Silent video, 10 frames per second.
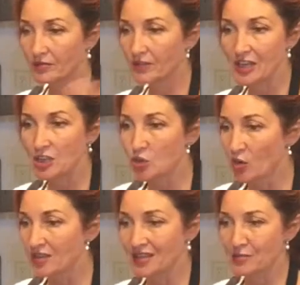their
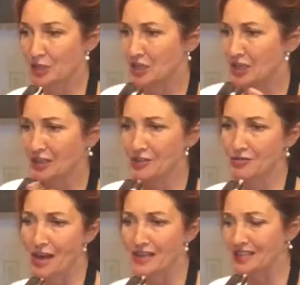choice, can be chicken and
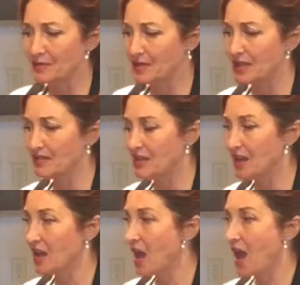rice, can be
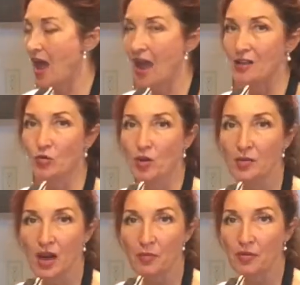anything, and warm
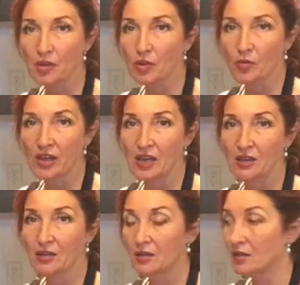it up really quick,
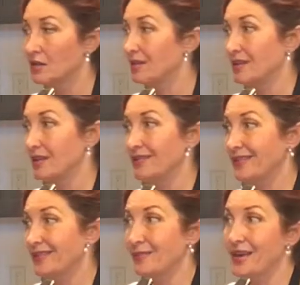even
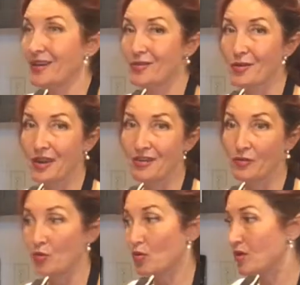in the microwave
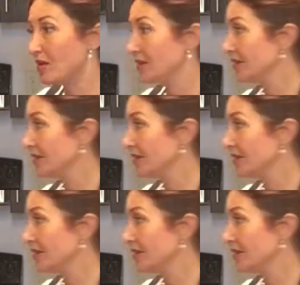or